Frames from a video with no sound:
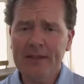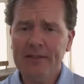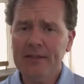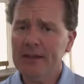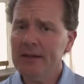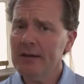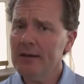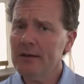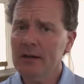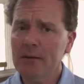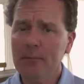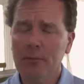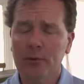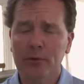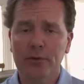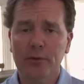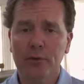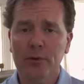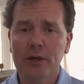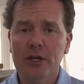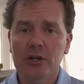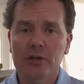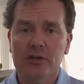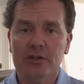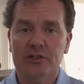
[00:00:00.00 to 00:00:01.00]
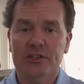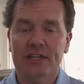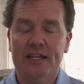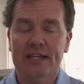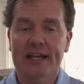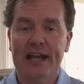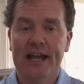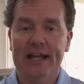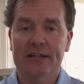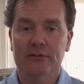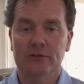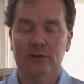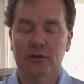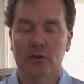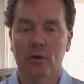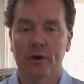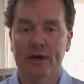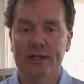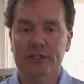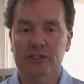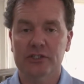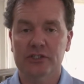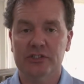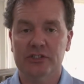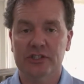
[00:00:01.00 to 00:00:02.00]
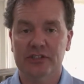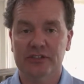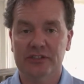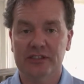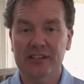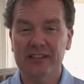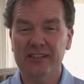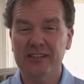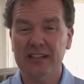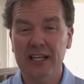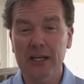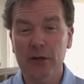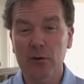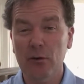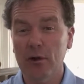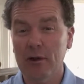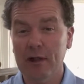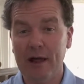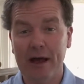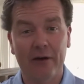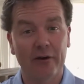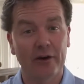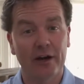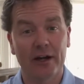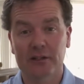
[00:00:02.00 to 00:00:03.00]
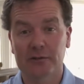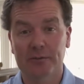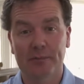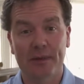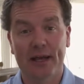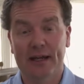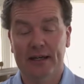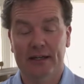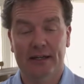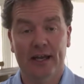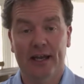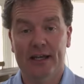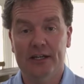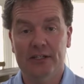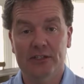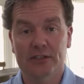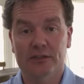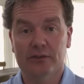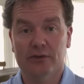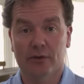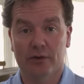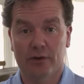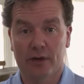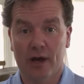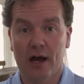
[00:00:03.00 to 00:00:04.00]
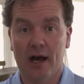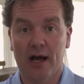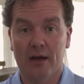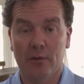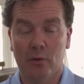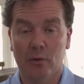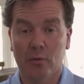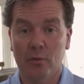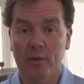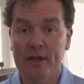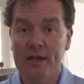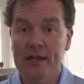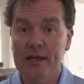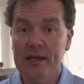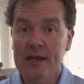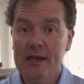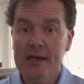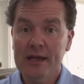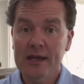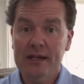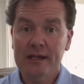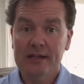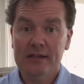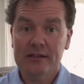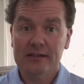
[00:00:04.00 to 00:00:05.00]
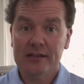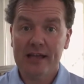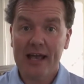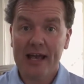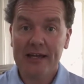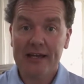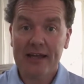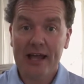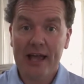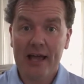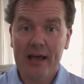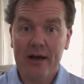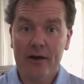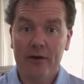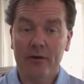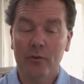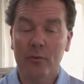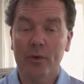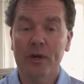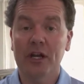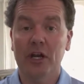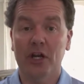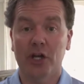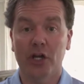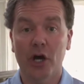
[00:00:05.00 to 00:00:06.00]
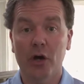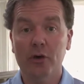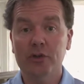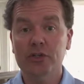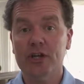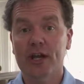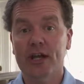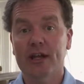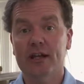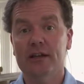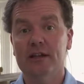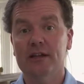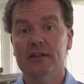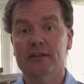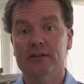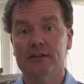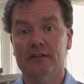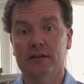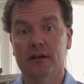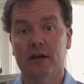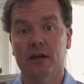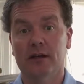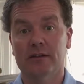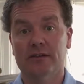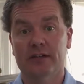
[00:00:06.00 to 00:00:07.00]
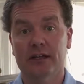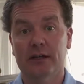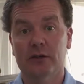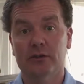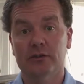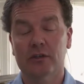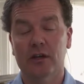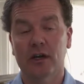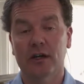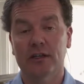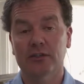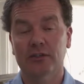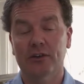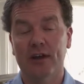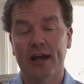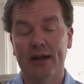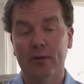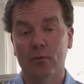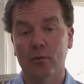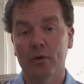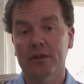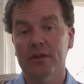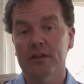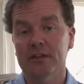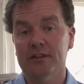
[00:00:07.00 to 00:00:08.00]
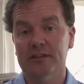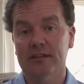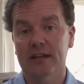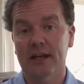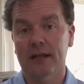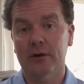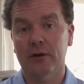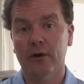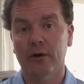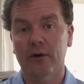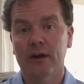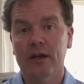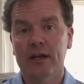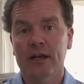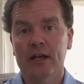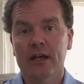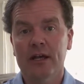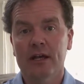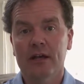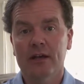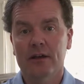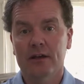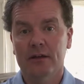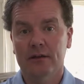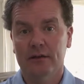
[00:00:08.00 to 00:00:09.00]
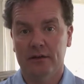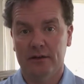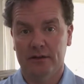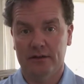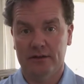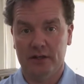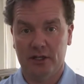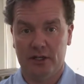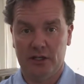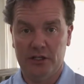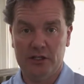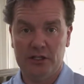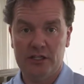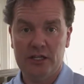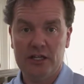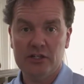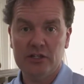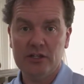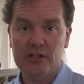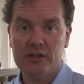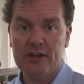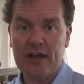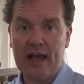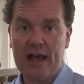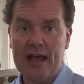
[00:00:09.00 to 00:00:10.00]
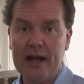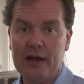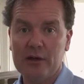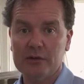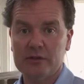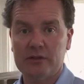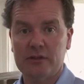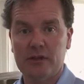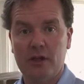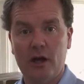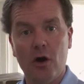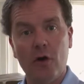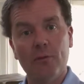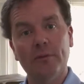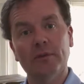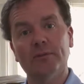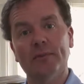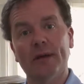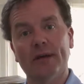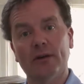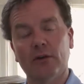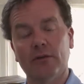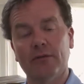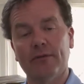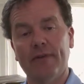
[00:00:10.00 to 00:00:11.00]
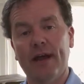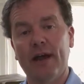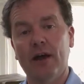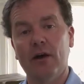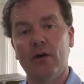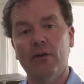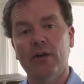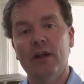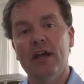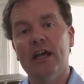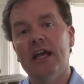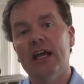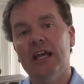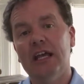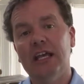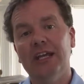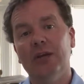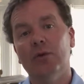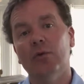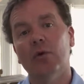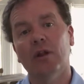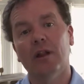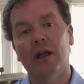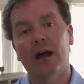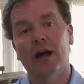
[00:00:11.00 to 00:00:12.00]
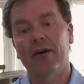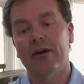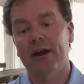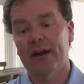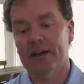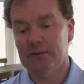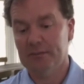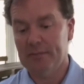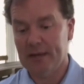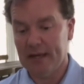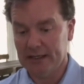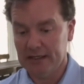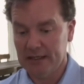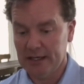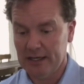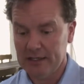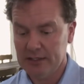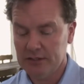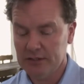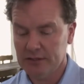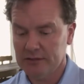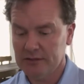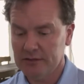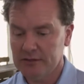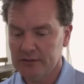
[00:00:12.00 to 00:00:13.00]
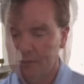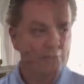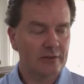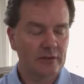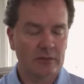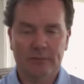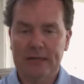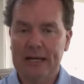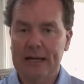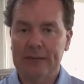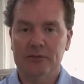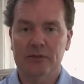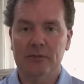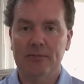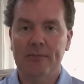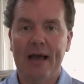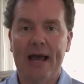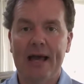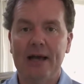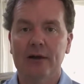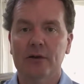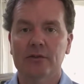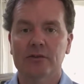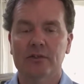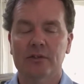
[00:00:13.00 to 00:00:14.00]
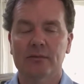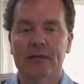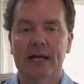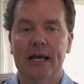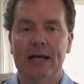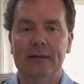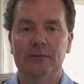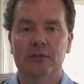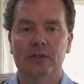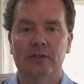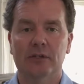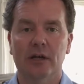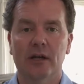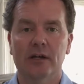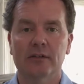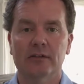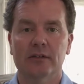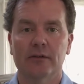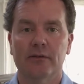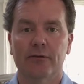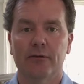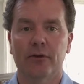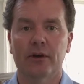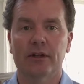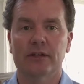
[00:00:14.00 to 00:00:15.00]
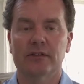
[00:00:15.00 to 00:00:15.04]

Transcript: And then number three, you just need to answer the questions, does this equal our expectations or not? When we sat down and we negotiated this sales contract with the seller, does the condition of the house that the home inspector found equal our expectations? Sometimes it matters, sometimes it doesn't.